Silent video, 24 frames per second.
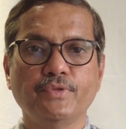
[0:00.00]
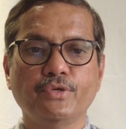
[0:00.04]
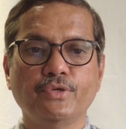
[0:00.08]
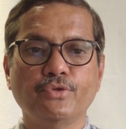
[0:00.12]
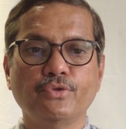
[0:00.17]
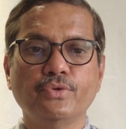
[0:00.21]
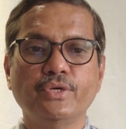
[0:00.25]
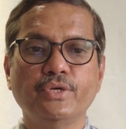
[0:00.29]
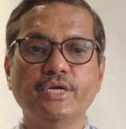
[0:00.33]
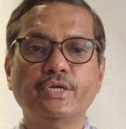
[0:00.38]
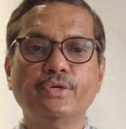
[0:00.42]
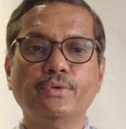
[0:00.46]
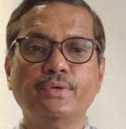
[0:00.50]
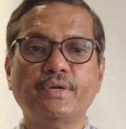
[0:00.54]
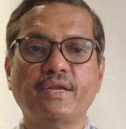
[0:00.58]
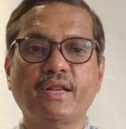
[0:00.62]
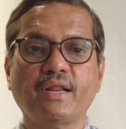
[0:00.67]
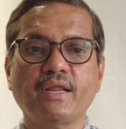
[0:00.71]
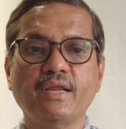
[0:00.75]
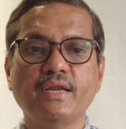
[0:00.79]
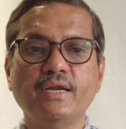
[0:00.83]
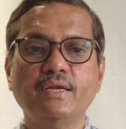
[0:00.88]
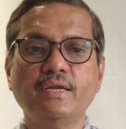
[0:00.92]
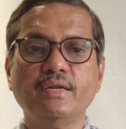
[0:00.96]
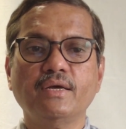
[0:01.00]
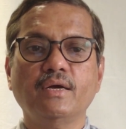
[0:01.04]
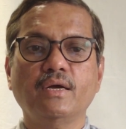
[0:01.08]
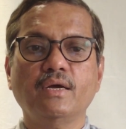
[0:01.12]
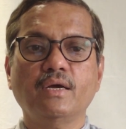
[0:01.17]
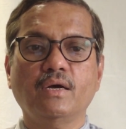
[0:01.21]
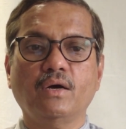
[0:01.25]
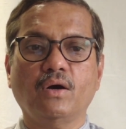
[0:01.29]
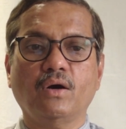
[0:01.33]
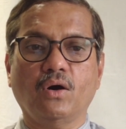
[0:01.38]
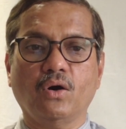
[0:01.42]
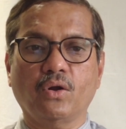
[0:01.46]
You need to treat
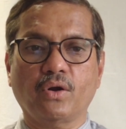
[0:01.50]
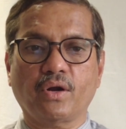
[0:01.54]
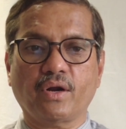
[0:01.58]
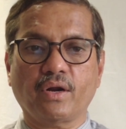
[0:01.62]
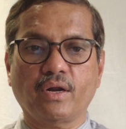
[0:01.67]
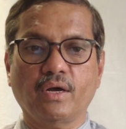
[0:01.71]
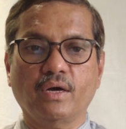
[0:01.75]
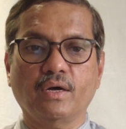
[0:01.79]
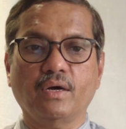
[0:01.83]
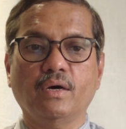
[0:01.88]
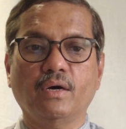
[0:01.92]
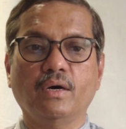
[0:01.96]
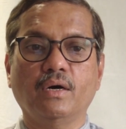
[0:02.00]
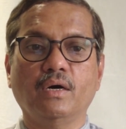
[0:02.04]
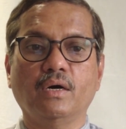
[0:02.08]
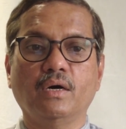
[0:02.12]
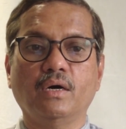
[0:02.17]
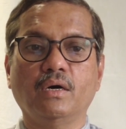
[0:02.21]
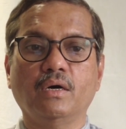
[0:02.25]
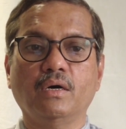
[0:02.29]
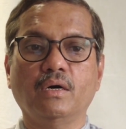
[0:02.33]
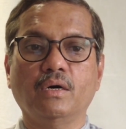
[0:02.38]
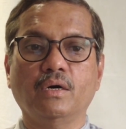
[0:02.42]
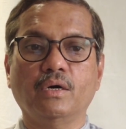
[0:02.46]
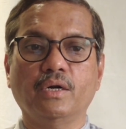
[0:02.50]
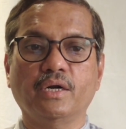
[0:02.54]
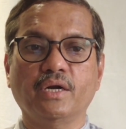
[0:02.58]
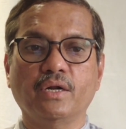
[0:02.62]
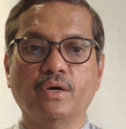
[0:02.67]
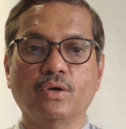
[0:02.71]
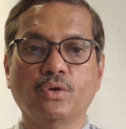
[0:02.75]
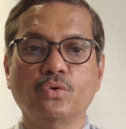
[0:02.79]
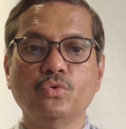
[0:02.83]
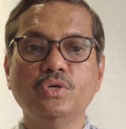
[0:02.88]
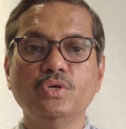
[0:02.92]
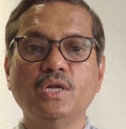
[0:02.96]
or
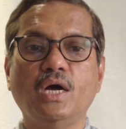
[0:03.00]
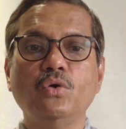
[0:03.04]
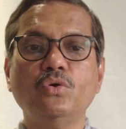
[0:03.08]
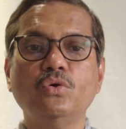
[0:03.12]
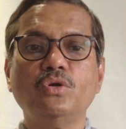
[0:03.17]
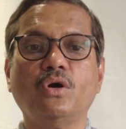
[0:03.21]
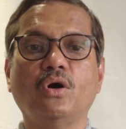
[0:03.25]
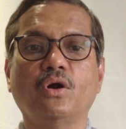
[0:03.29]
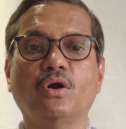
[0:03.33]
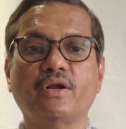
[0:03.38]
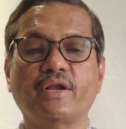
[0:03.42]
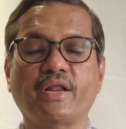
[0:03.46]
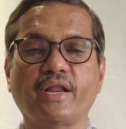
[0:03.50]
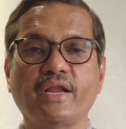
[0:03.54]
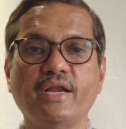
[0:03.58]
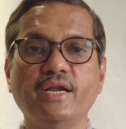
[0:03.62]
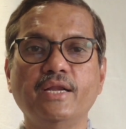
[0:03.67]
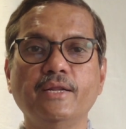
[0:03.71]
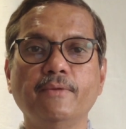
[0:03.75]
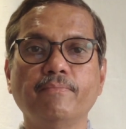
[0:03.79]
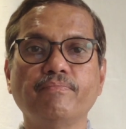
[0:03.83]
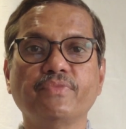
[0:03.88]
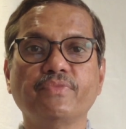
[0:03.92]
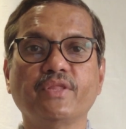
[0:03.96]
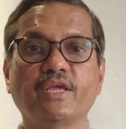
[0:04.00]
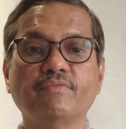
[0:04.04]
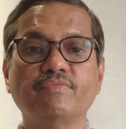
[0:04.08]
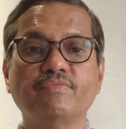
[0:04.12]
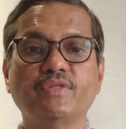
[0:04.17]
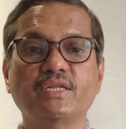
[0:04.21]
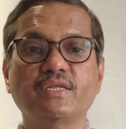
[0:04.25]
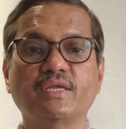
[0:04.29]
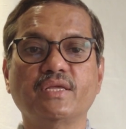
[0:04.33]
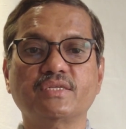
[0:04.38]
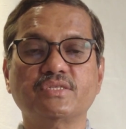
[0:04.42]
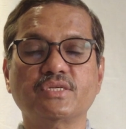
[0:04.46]
rule out or treat if
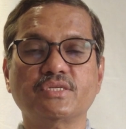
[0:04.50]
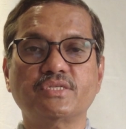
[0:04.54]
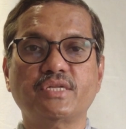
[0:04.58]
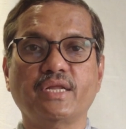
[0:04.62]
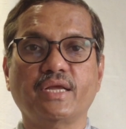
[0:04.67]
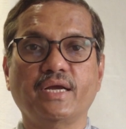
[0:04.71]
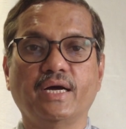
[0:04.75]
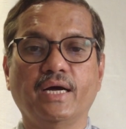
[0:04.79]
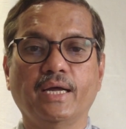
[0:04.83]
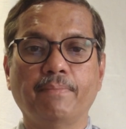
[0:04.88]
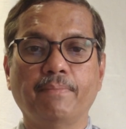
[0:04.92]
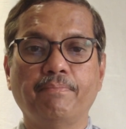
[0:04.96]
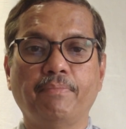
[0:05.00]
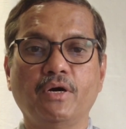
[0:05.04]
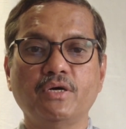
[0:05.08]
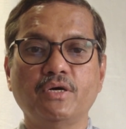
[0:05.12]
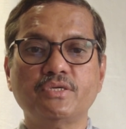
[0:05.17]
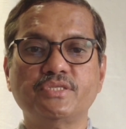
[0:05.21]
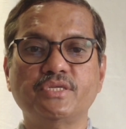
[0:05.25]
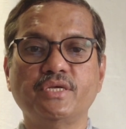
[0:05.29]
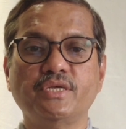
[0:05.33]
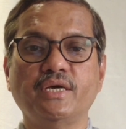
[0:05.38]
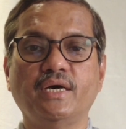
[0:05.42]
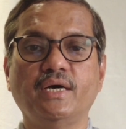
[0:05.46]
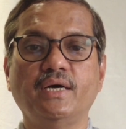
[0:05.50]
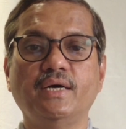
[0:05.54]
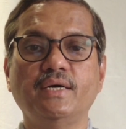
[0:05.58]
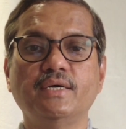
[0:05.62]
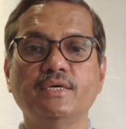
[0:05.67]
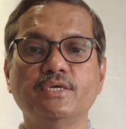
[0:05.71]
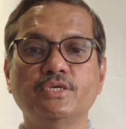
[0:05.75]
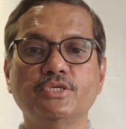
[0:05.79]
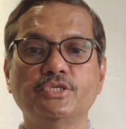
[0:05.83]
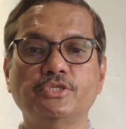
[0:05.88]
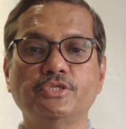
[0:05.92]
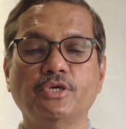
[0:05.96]
there is existing hypoxia,
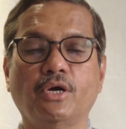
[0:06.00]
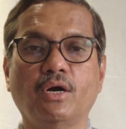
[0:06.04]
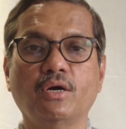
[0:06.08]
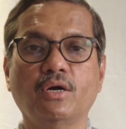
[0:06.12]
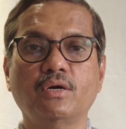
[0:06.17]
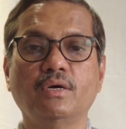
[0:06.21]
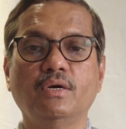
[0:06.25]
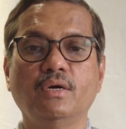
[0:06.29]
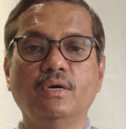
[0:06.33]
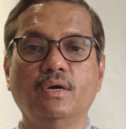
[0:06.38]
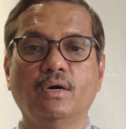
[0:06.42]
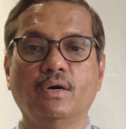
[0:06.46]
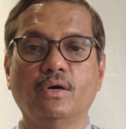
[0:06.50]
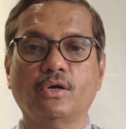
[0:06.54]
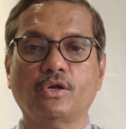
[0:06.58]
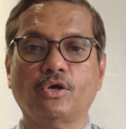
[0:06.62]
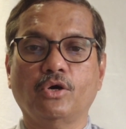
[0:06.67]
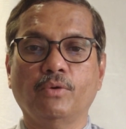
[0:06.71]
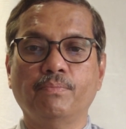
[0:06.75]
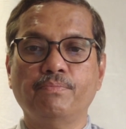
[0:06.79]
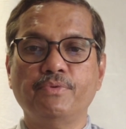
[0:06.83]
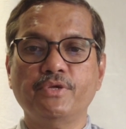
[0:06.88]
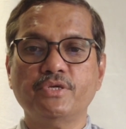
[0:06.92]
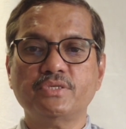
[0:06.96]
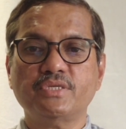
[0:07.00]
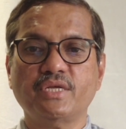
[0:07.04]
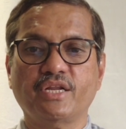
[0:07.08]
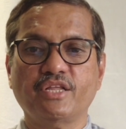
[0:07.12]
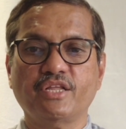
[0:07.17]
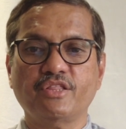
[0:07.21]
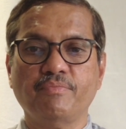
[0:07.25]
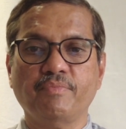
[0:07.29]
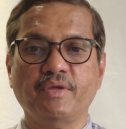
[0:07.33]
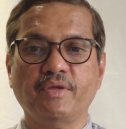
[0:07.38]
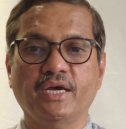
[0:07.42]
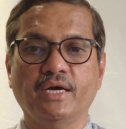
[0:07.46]
shock or obvious
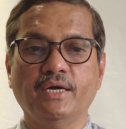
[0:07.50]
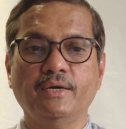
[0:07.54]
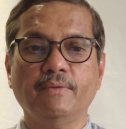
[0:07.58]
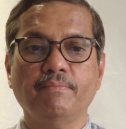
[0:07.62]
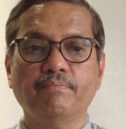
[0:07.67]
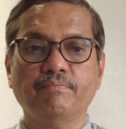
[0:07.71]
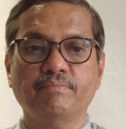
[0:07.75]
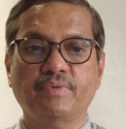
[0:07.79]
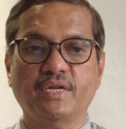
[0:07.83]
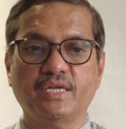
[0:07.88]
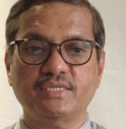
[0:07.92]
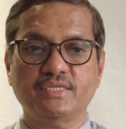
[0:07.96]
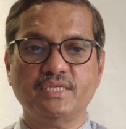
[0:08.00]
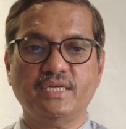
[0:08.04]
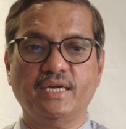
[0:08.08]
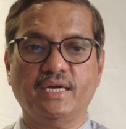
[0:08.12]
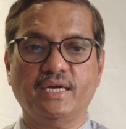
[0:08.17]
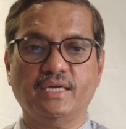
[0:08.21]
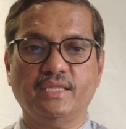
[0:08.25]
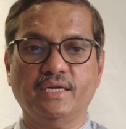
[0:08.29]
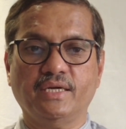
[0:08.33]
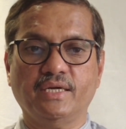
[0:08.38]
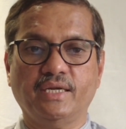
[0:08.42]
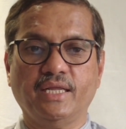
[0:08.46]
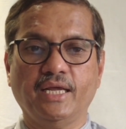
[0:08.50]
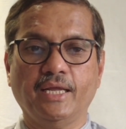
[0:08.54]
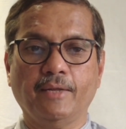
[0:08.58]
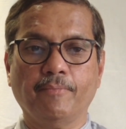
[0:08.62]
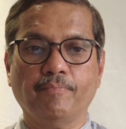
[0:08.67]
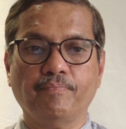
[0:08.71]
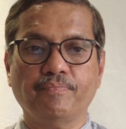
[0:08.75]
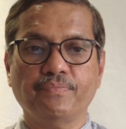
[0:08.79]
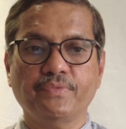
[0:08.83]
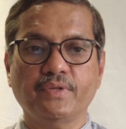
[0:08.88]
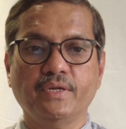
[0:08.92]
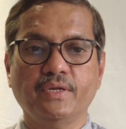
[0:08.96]
arrhythmia present at that
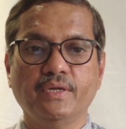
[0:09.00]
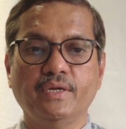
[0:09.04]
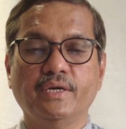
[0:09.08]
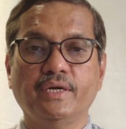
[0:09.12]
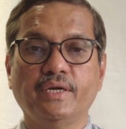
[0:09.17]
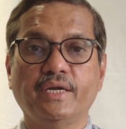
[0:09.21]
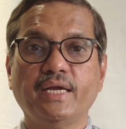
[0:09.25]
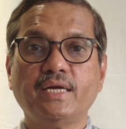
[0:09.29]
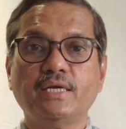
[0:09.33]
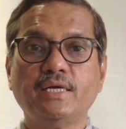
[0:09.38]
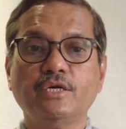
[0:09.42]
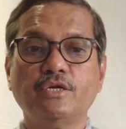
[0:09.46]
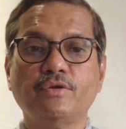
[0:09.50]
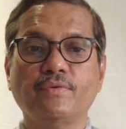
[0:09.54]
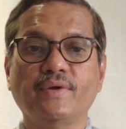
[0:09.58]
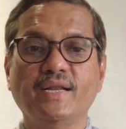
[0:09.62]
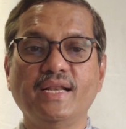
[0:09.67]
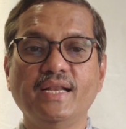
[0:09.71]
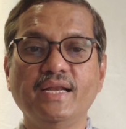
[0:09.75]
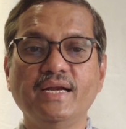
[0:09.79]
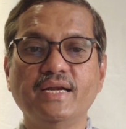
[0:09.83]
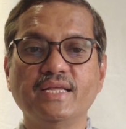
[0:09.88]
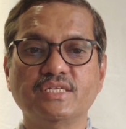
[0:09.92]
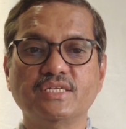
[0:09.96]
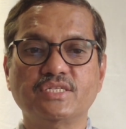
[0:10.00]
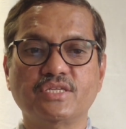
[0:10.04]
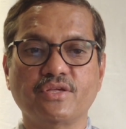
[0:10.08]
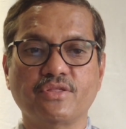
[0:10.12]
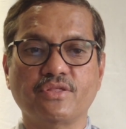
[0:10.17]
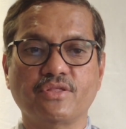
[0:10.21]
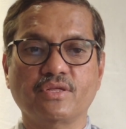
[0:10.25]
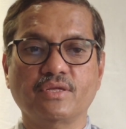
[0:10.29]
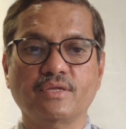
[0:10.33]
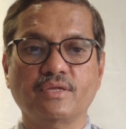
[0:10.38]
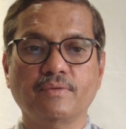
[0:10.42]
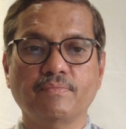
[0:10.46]
time. Take a 12-lead
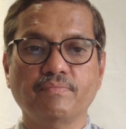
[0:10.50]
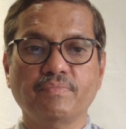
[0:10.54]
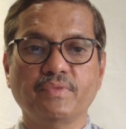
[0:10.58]
ECG.